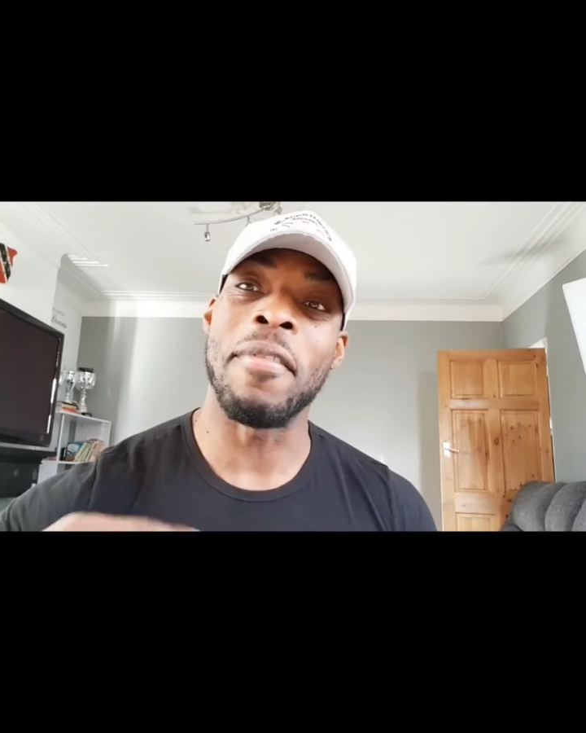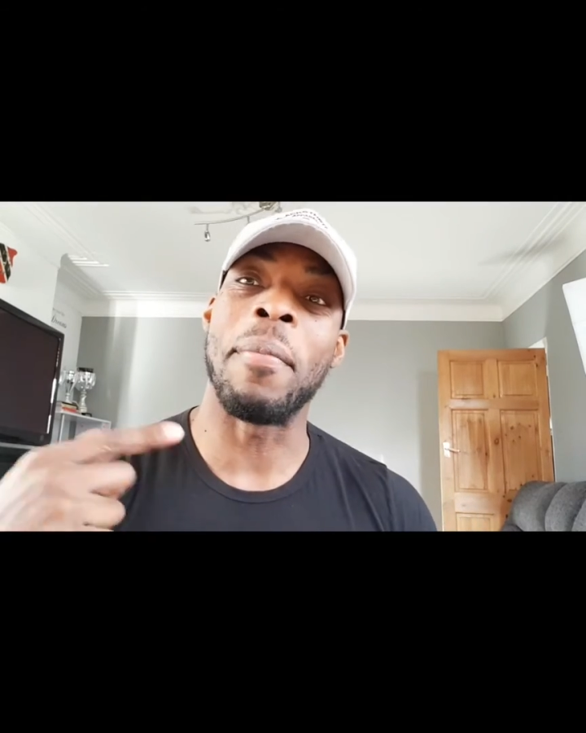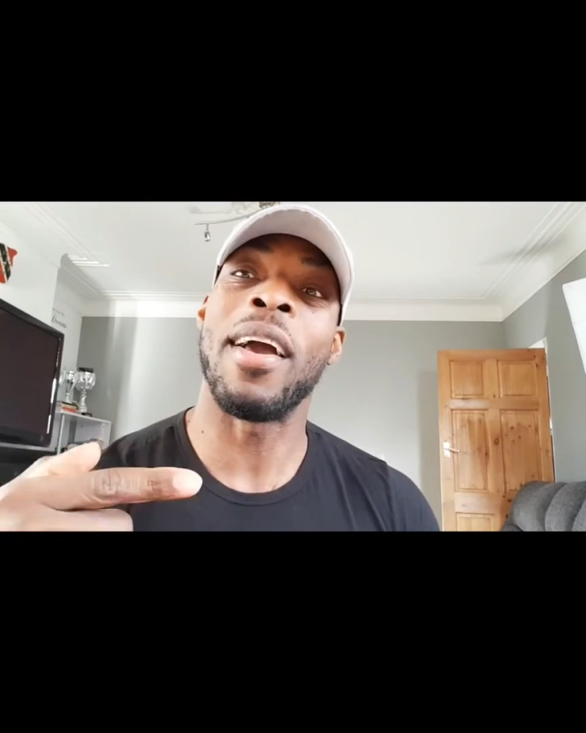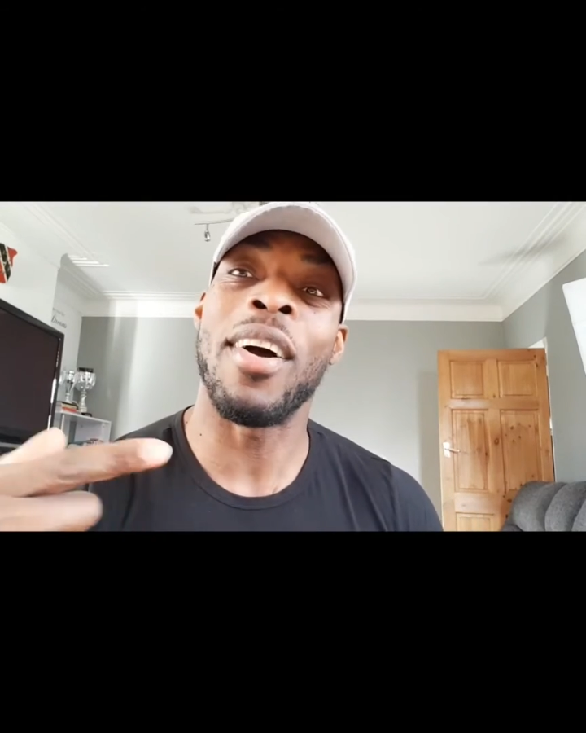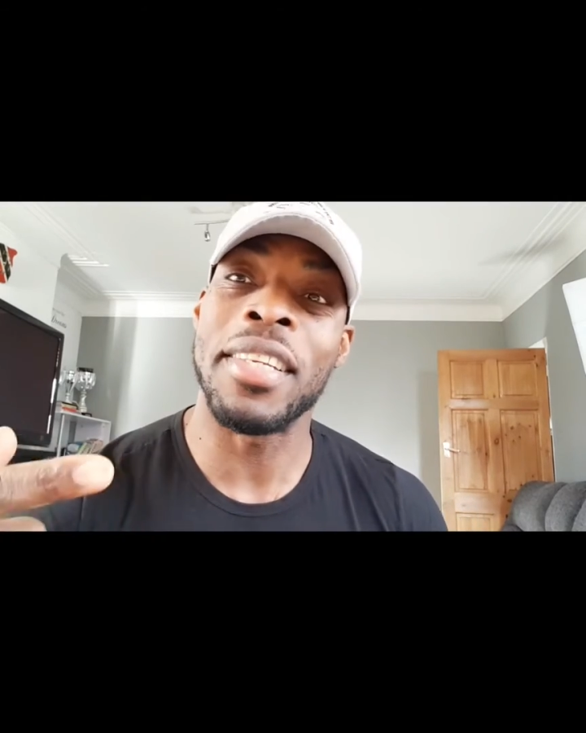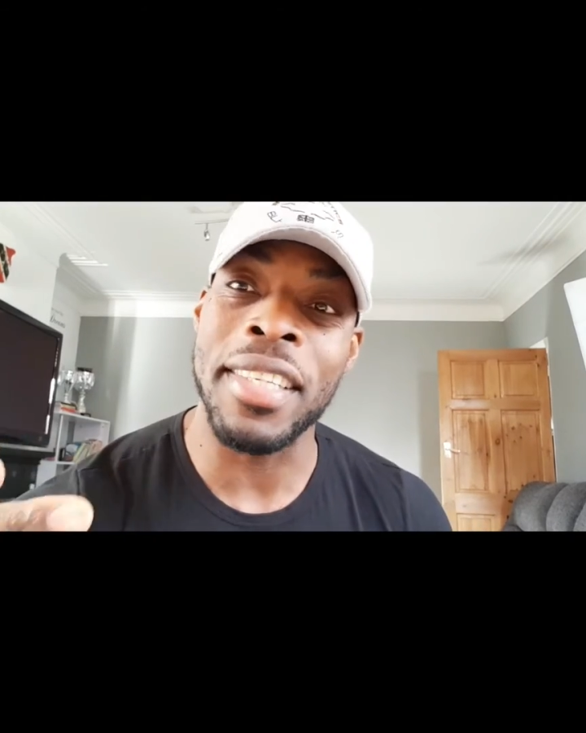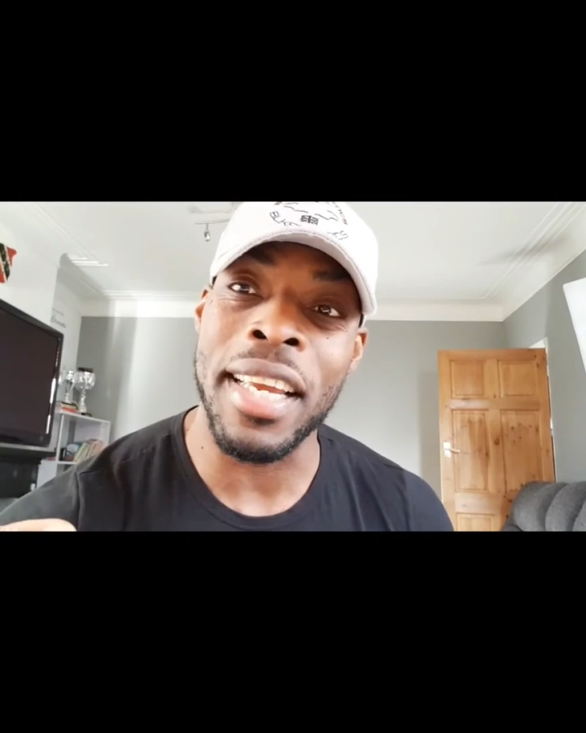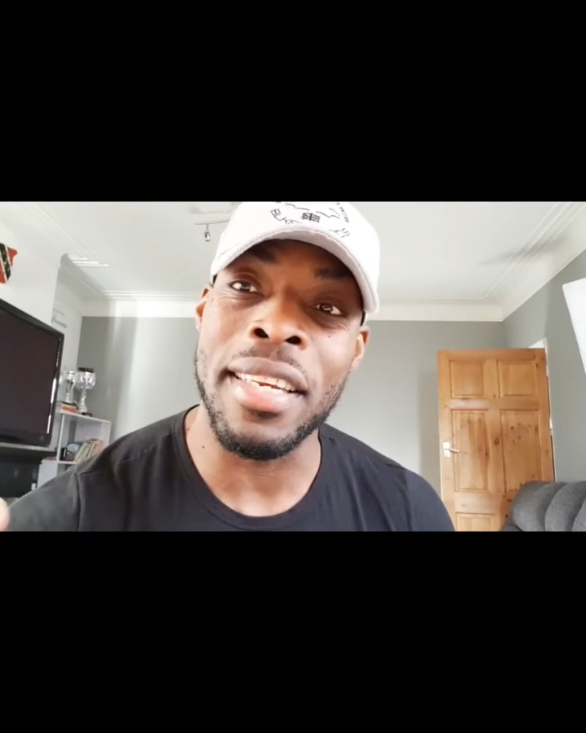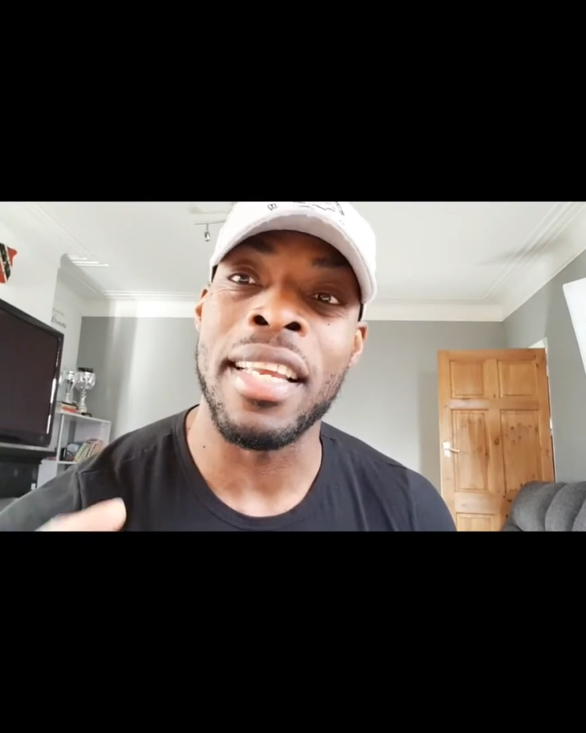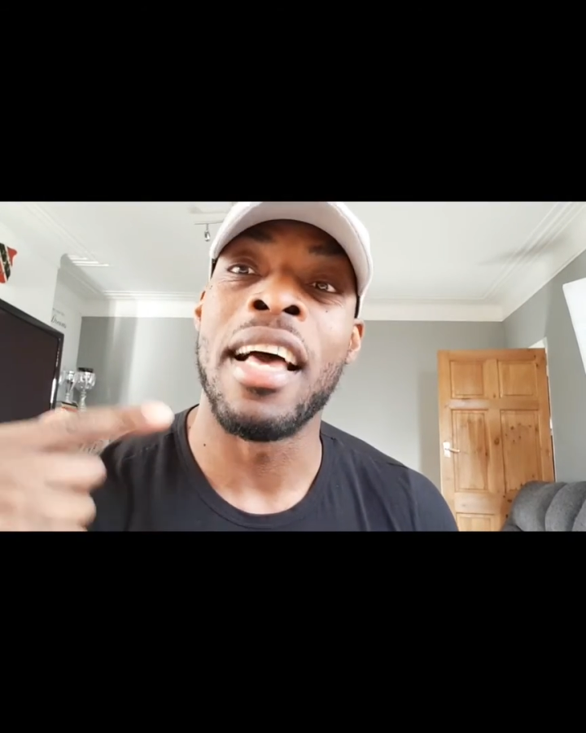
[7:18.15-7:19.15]
behind the
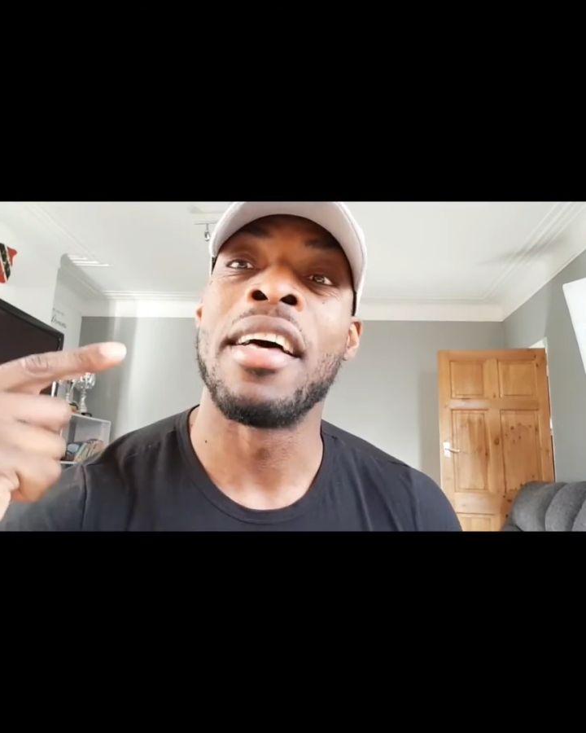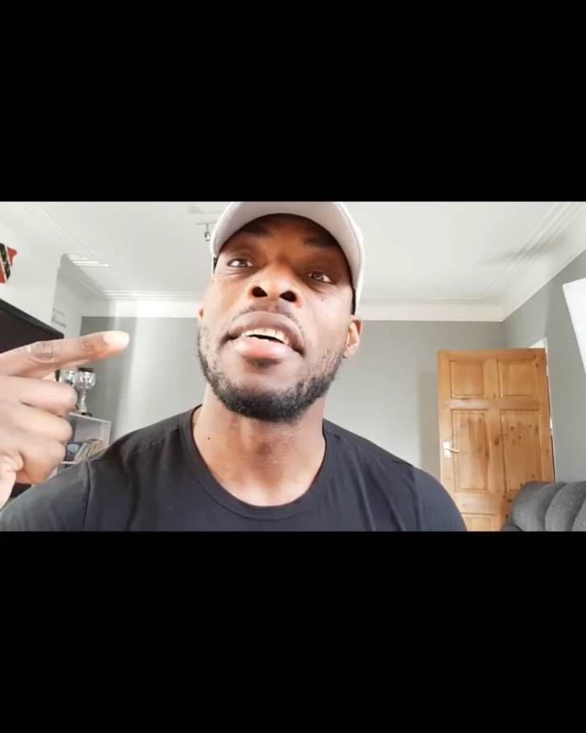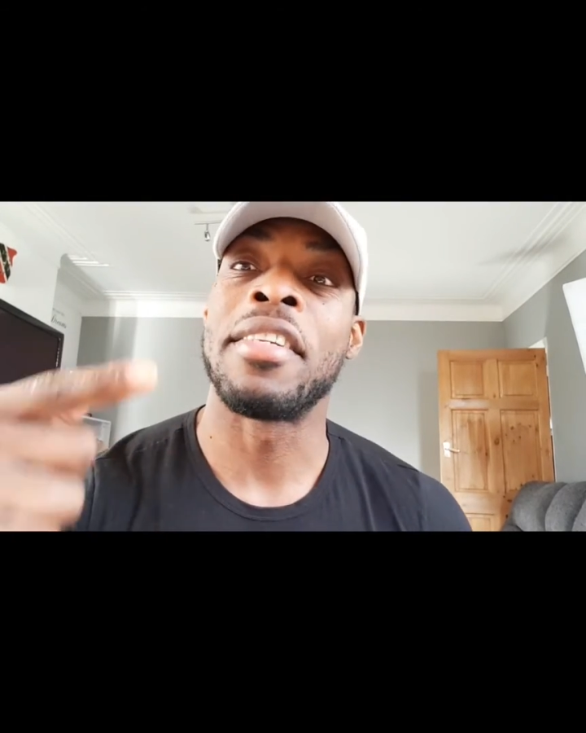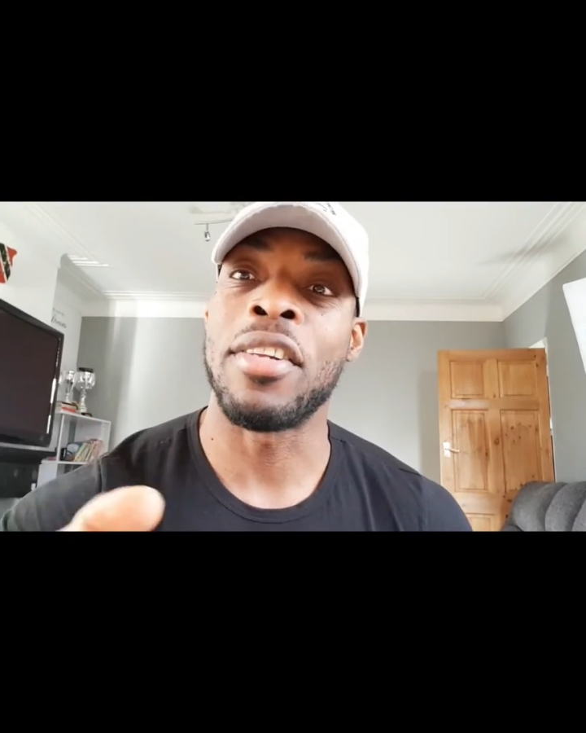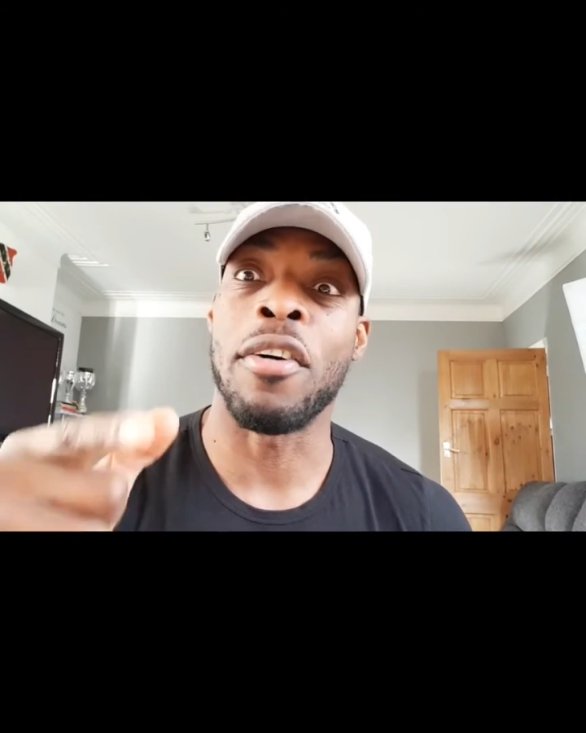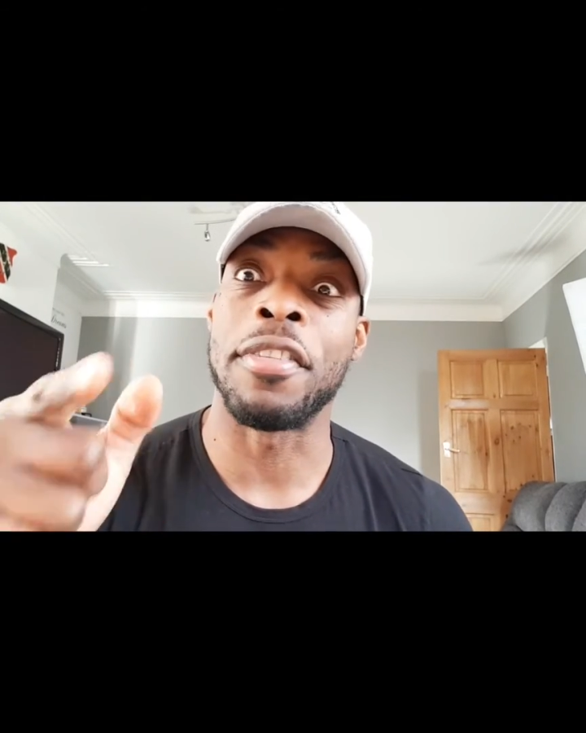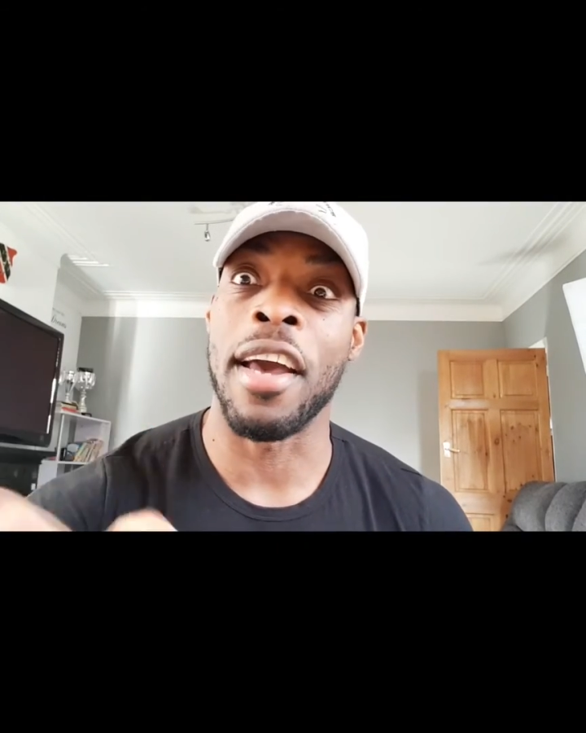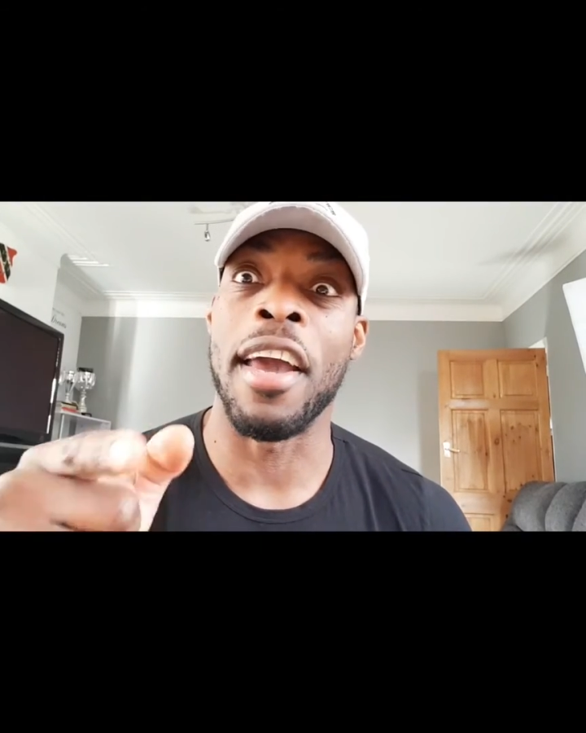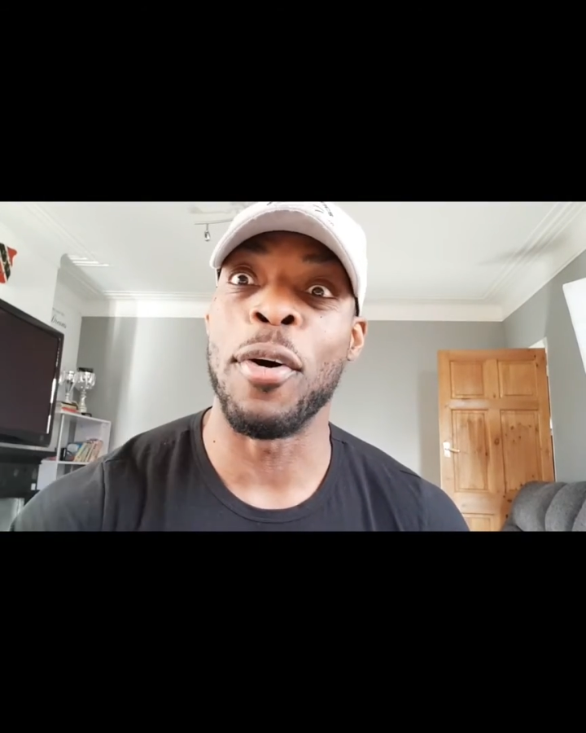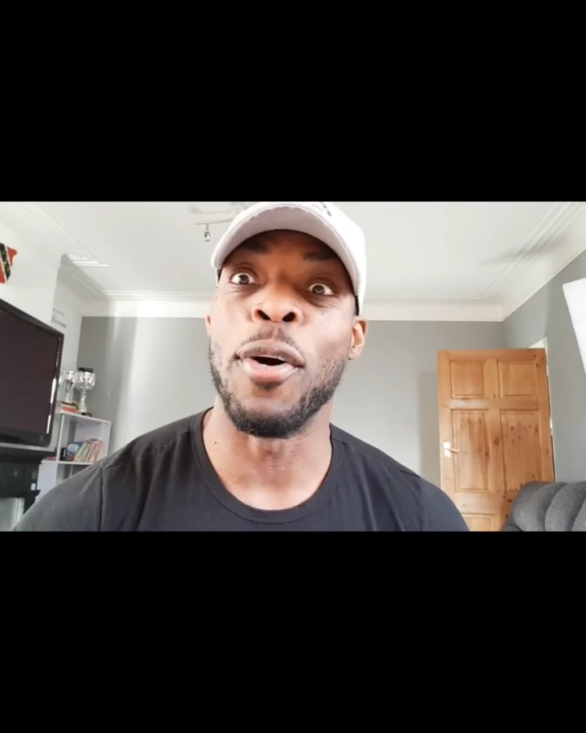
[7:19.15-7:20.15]
scenes, stuff's
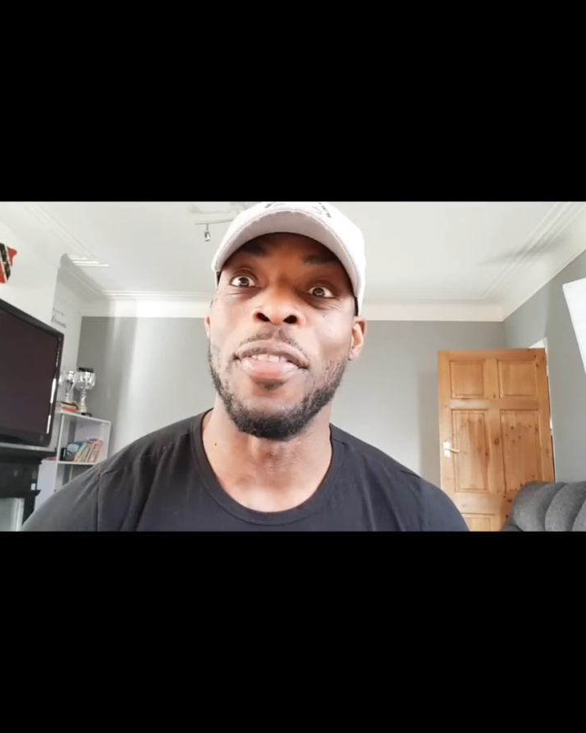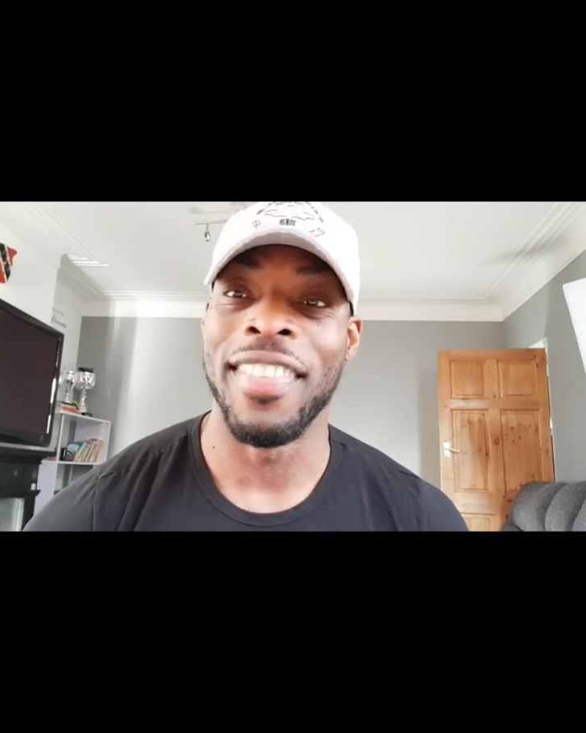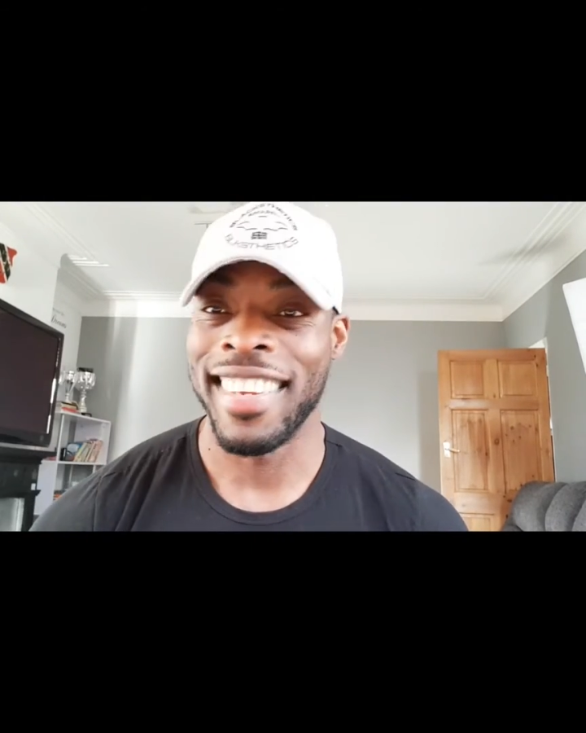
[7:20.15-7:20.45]
going on.